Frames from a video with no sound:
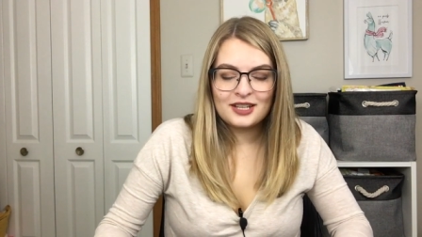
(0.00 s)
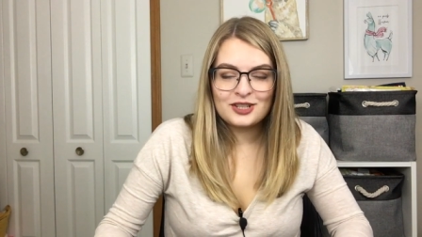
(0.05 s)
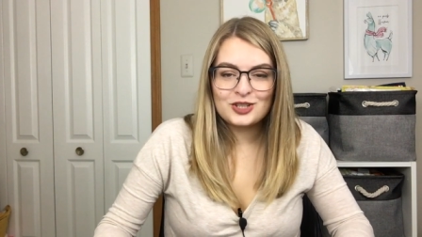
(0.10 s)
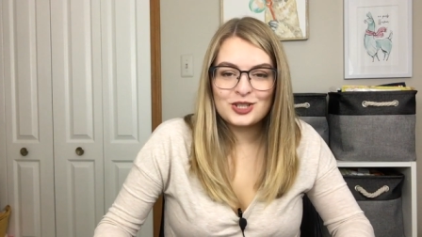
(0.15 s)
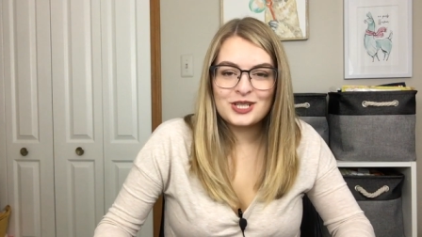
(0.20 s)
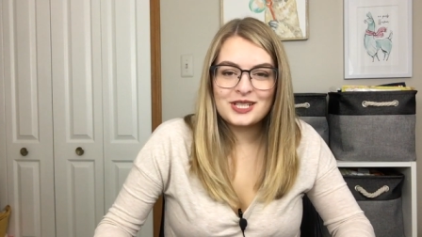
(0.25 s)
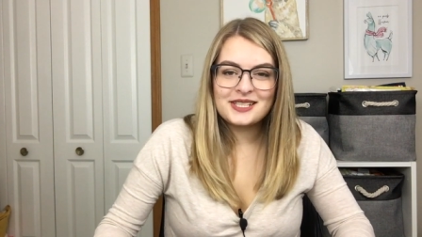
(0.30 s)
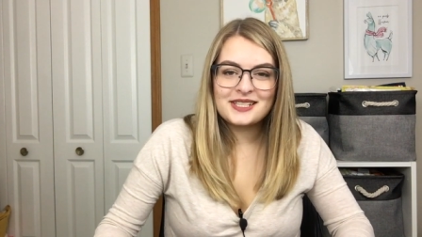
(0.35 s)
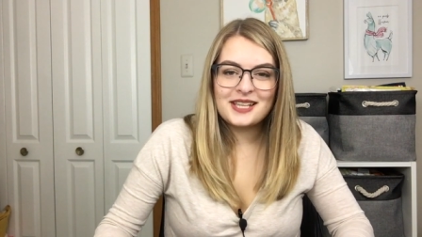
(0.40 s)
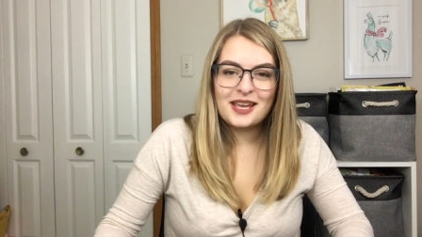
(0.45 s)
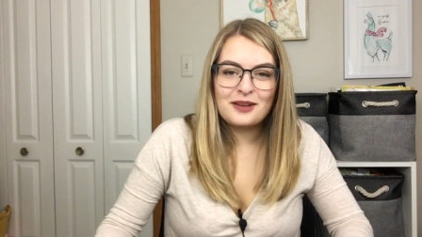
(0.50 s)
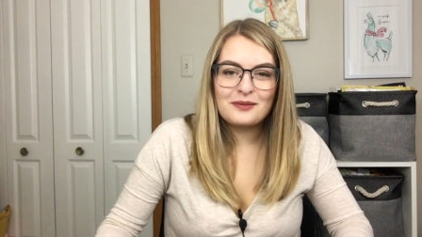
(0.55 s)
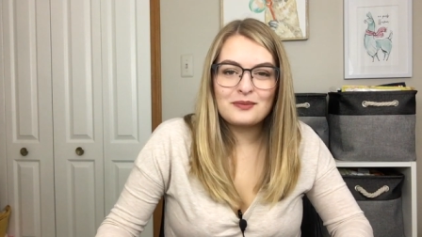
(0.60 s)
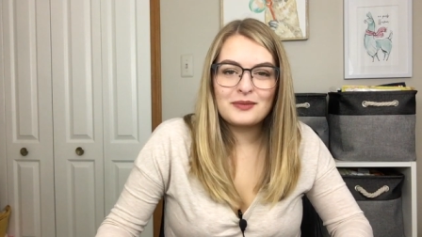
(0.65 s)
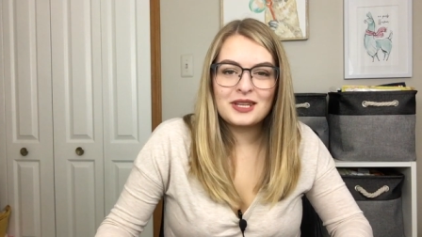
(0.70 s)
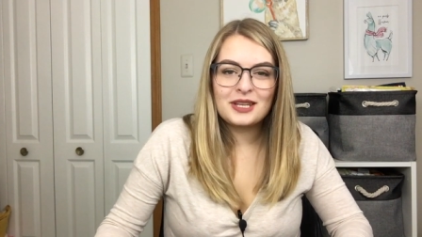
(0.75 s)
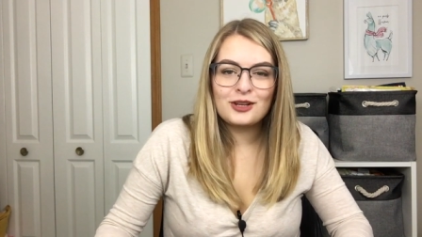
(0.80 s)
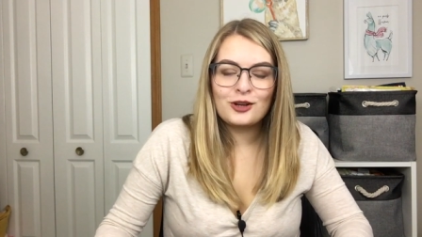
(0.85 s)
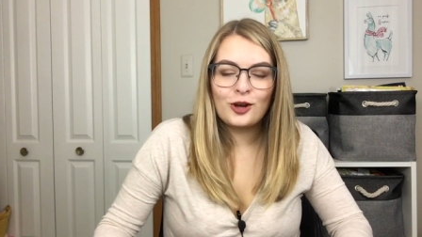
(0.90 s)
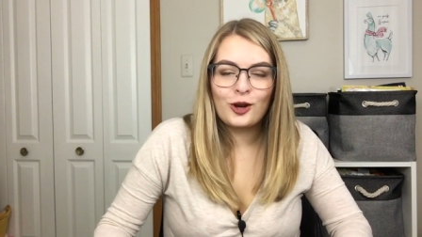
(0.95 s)
She sent
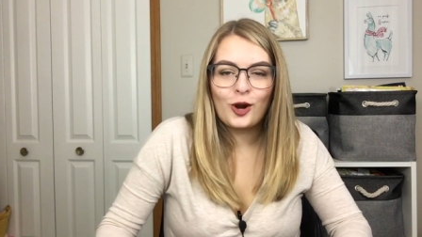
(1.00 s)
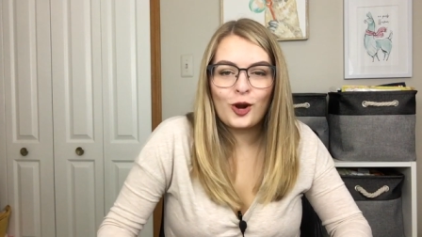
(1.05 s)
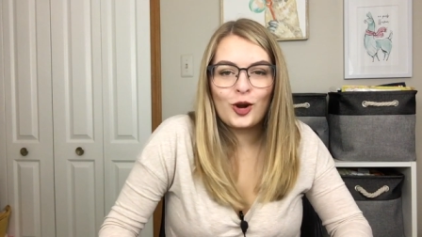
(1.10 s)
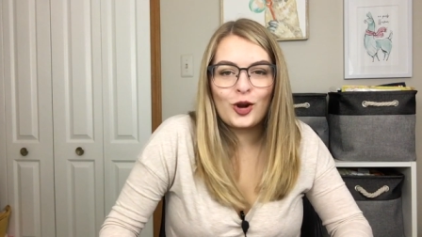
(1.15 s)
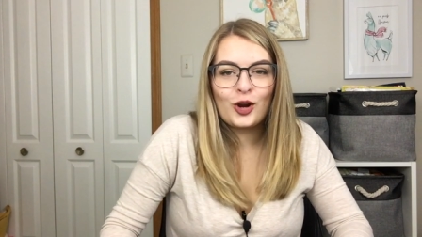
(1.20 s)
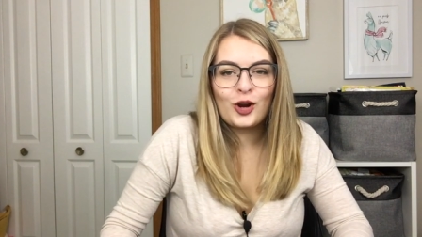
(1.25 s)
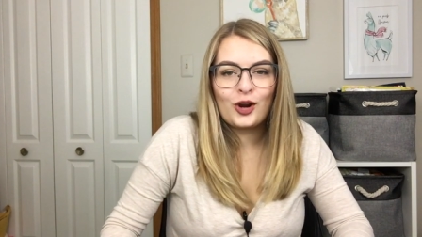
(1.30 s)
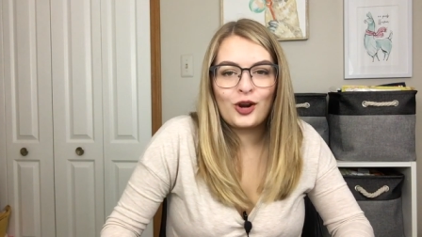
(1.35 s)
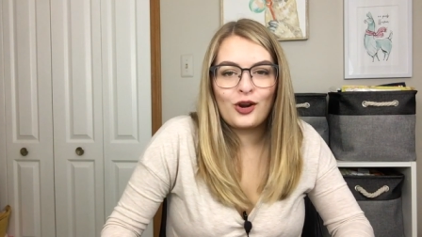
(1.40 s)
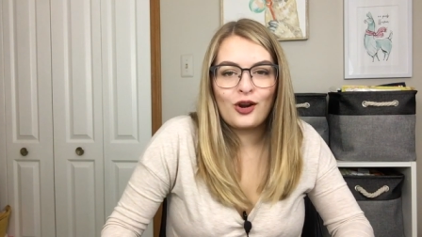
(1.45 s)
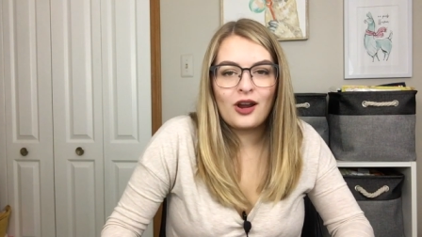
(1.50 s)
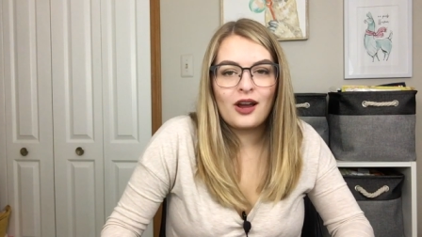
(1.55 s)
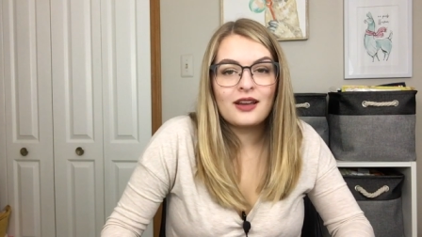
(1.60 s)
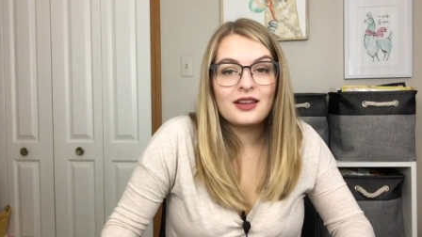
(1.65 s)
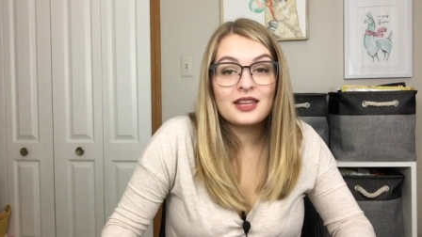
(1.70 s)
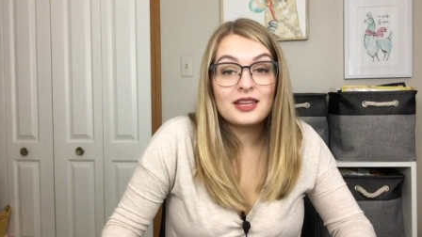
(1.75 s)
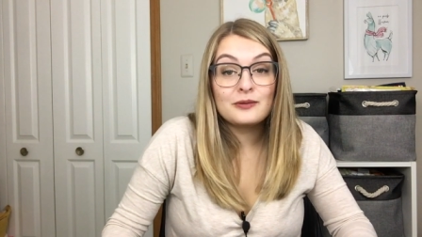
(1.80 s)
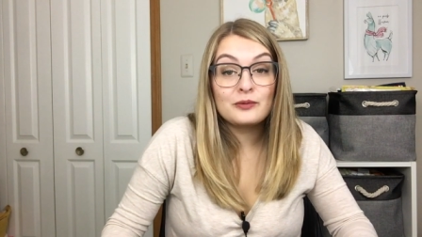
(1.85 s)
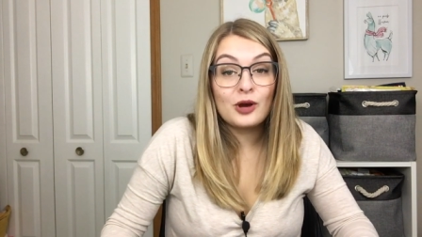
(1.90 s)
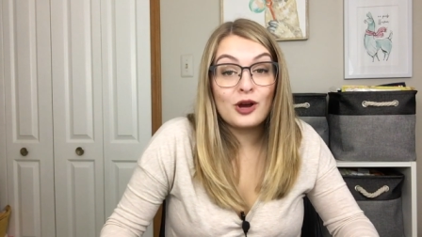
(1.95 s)
me
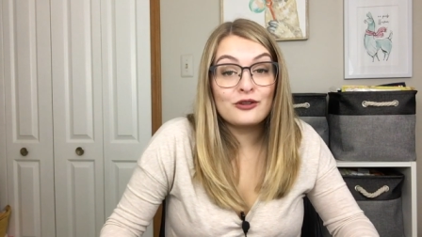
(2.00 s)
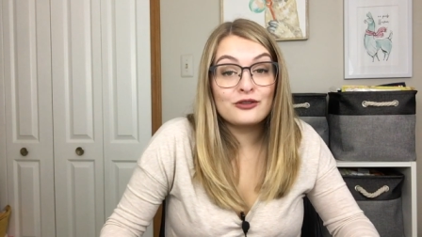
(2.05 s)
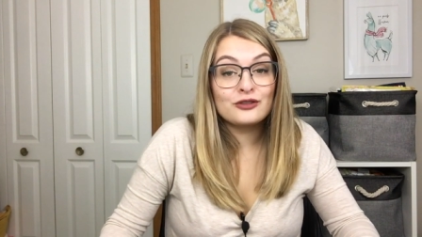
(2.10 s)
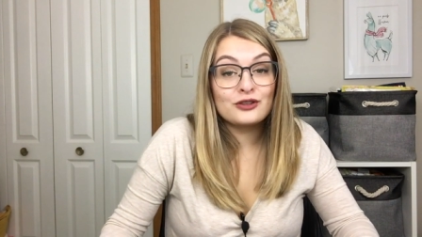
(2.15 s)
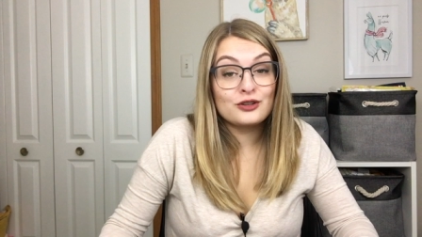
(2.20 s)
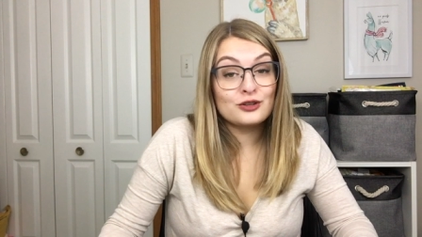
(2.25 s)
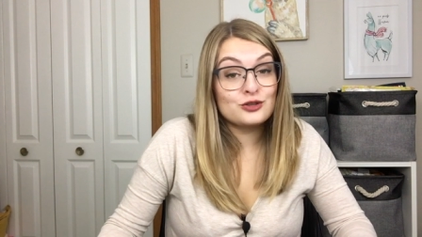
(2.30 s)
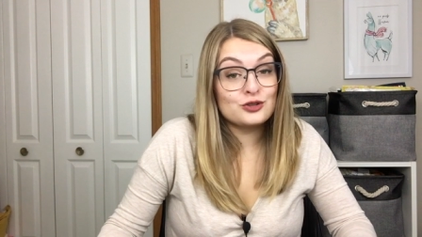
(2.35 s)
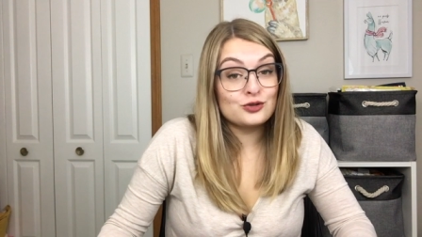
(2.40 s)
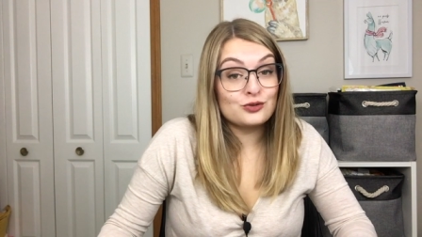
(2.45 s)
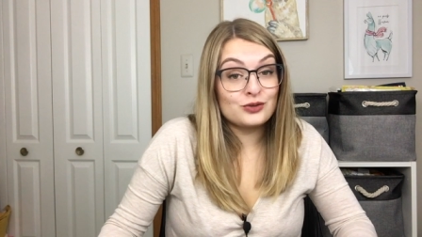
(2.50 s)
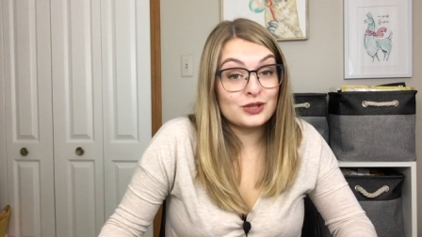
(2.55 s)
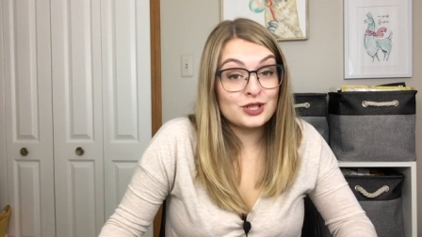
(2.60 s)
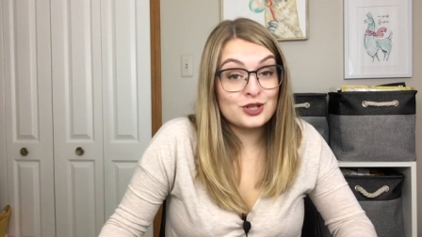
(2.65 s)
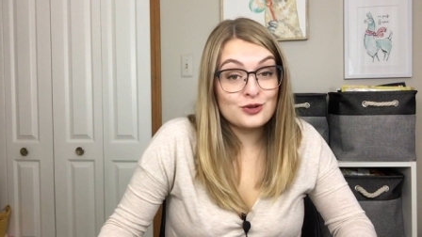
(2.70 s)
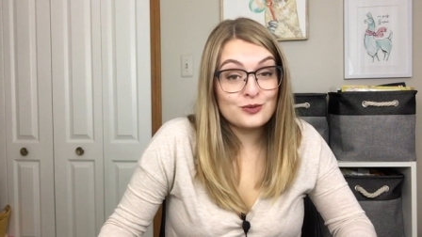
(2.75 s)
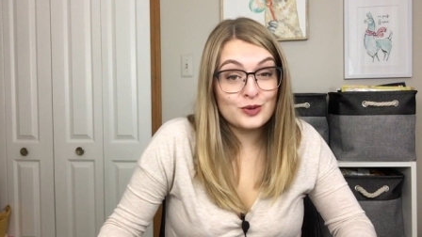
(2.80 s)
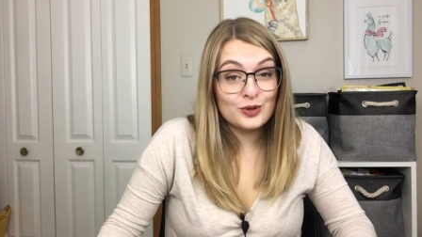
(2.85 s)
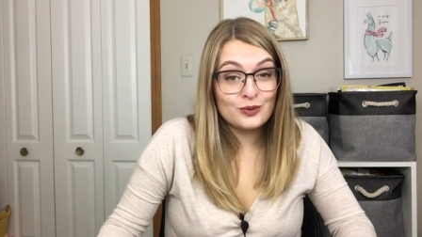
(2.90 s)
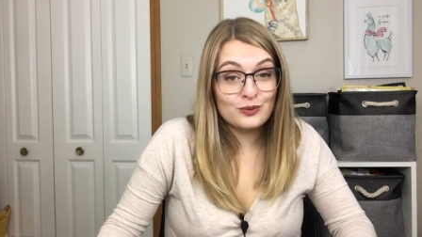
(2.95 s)
her Keep Off the
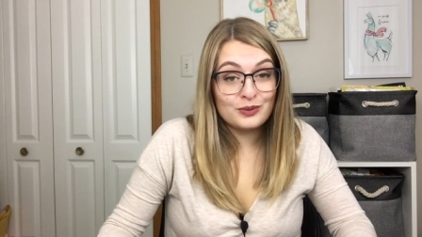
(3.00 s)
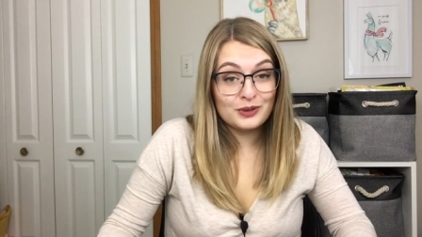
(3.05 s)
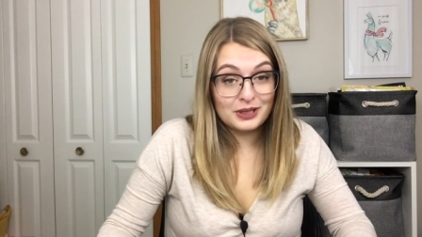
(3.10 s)
Dirigible